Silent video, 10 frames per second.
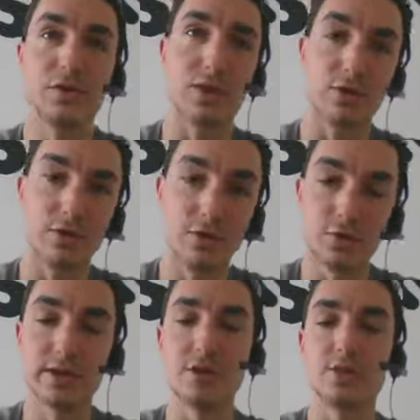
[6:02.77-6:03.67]
our
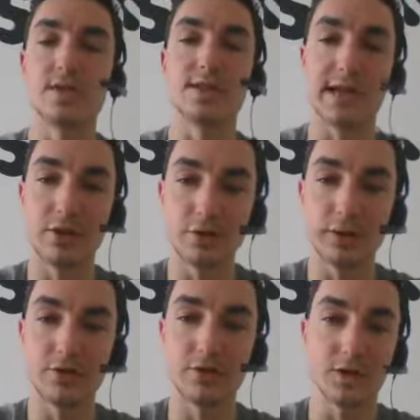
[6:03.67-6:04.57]
tool. He used the
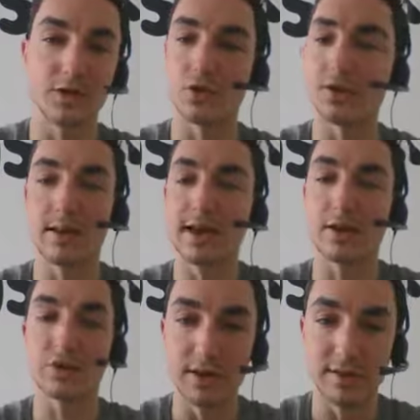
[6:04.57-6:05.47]
scheduling tool, so he didn't
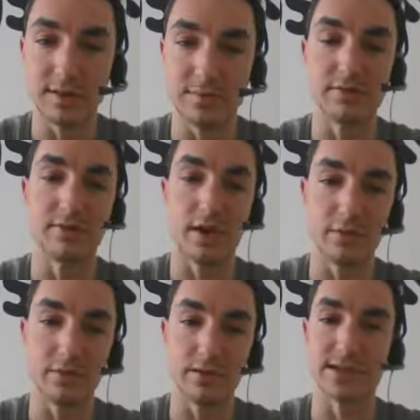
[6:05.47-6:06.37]
actually need to be
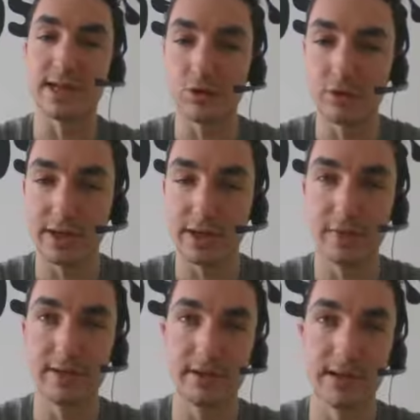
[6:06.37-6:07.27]
involved with the scheduling
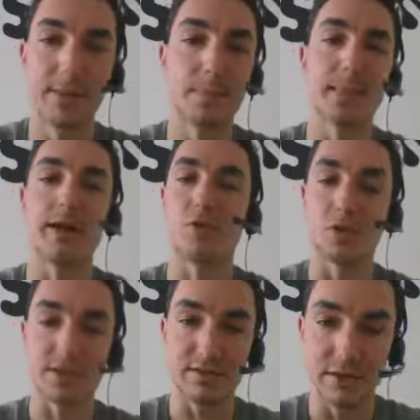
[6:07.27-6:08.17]
element. Of
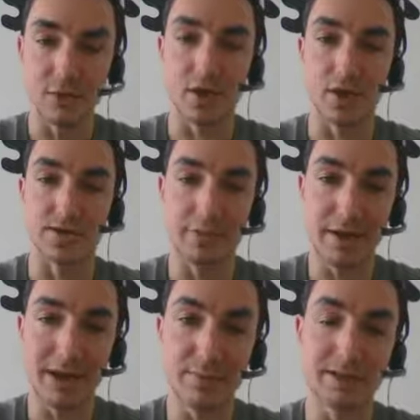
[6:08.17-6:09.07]
course, the video calls and the
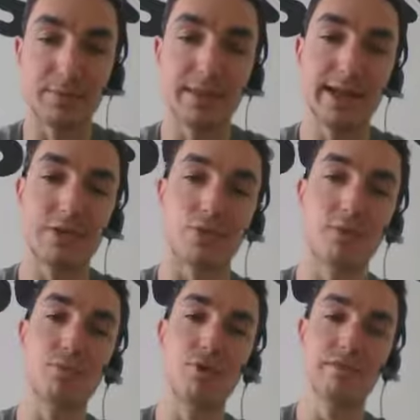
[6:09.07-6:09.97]
payment, but then it
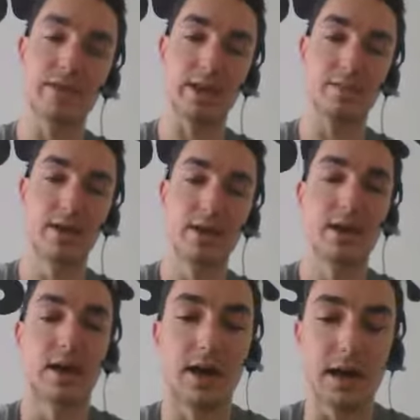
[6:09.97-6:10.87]
removed him
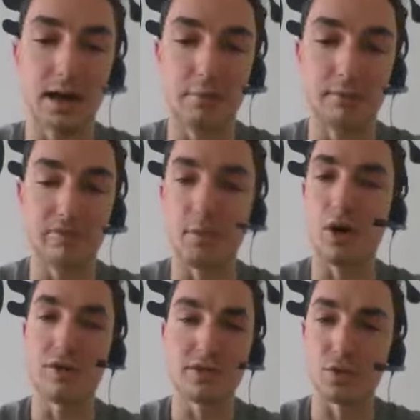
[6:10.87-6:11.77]
from
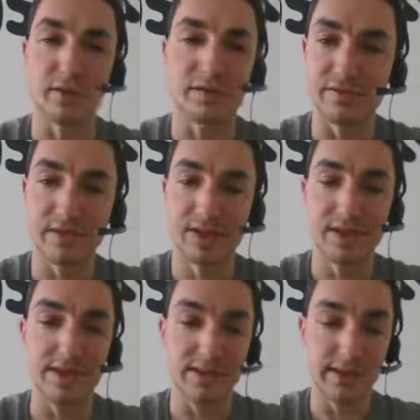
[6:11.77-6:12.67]
all the sort of
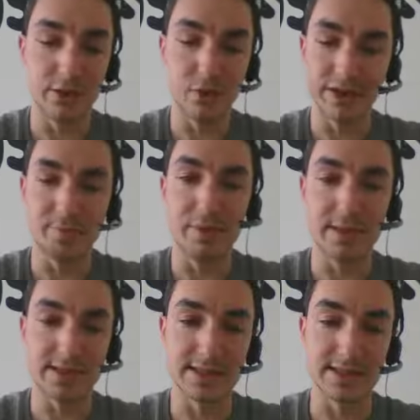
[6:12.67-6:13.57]
nitty-gritty
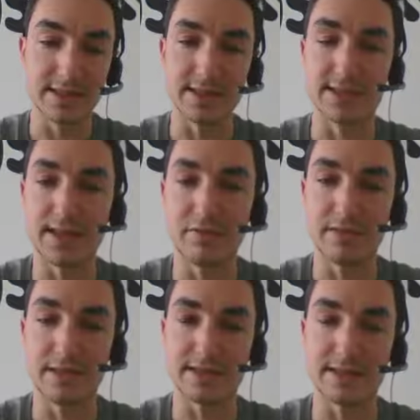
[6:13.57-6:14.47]
business side of
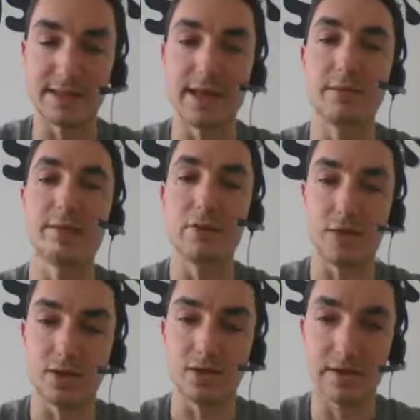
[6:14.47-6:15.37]
things and let him
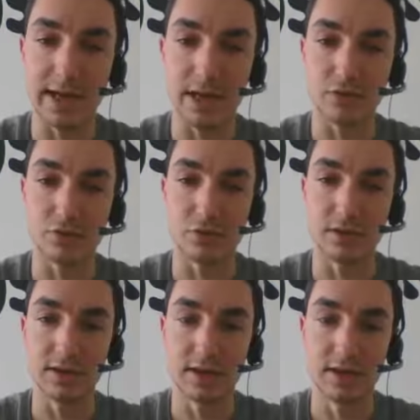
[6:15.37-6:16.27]
focus on the
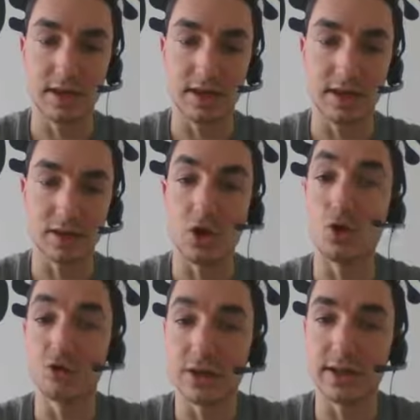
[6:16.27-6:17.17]
actual
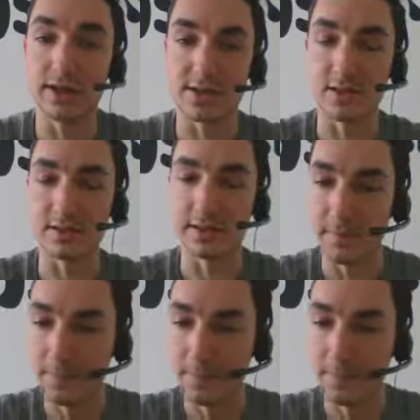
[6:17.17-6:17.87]
coaching and consulting.